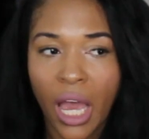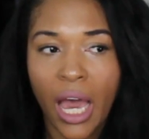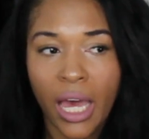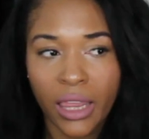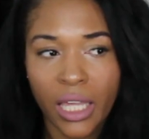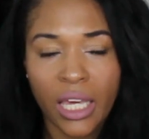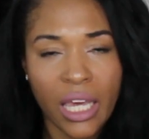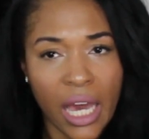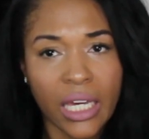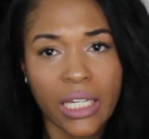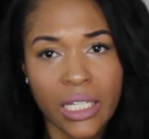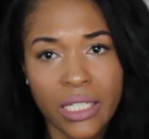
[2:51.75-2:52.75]
I think
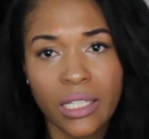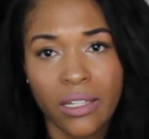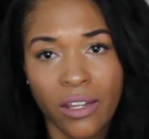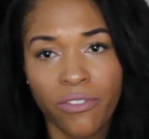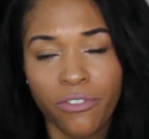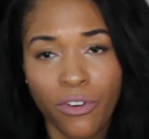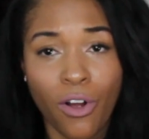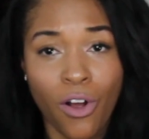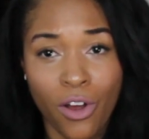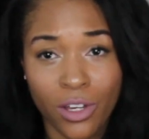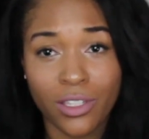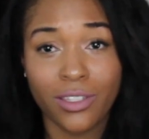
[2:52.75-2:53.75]
I kissed enough
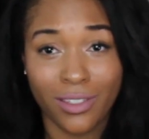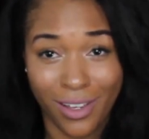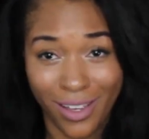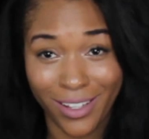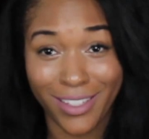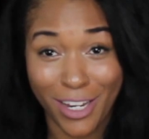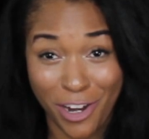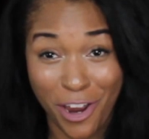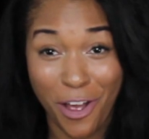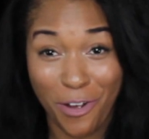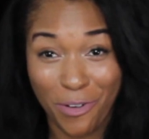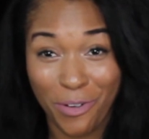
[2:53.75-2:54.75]
frogs to
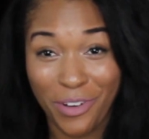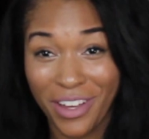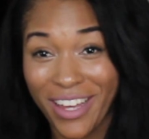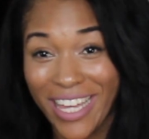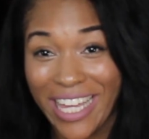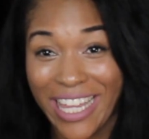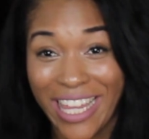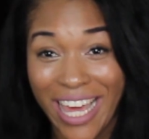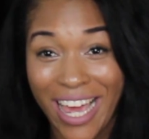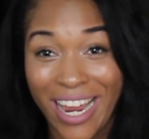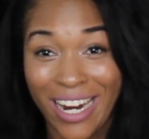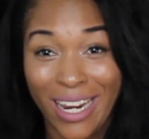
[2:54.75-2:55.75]
know
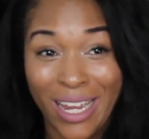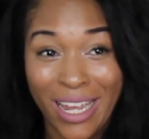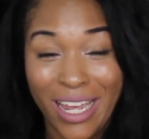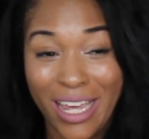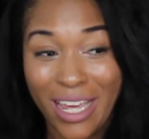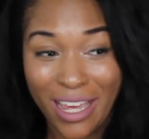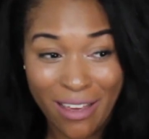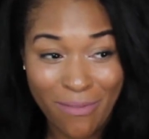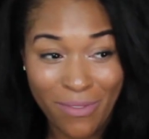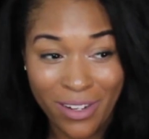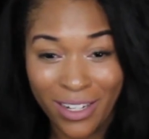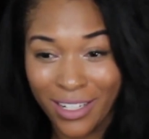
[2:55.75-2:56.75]
that he
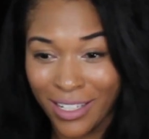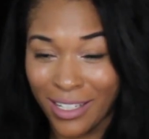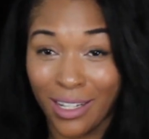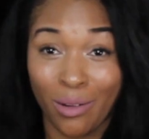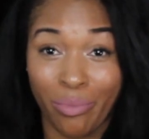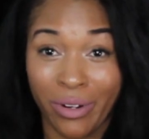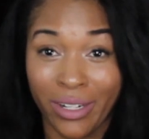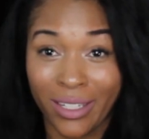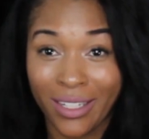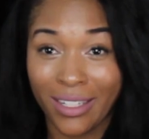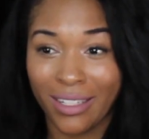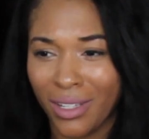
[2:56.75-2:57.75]
was a
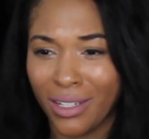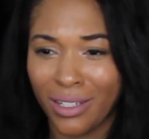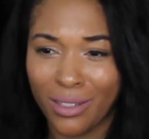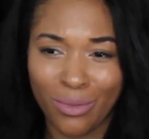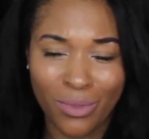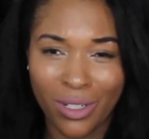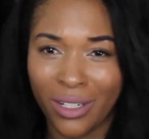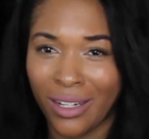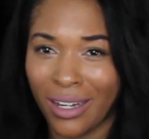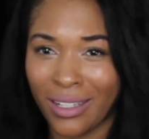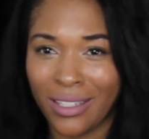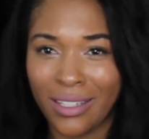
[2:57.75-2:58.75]
prince. He's just really
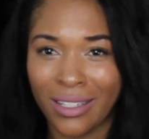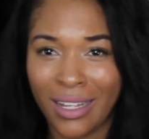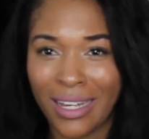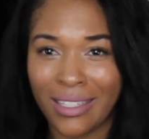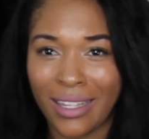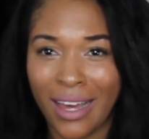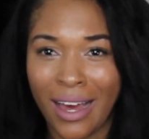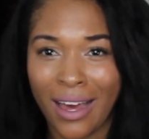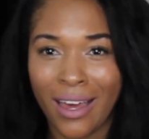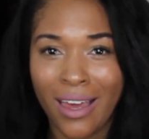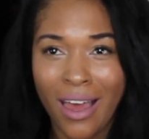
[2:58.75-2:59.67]
nice. He's a nice guy.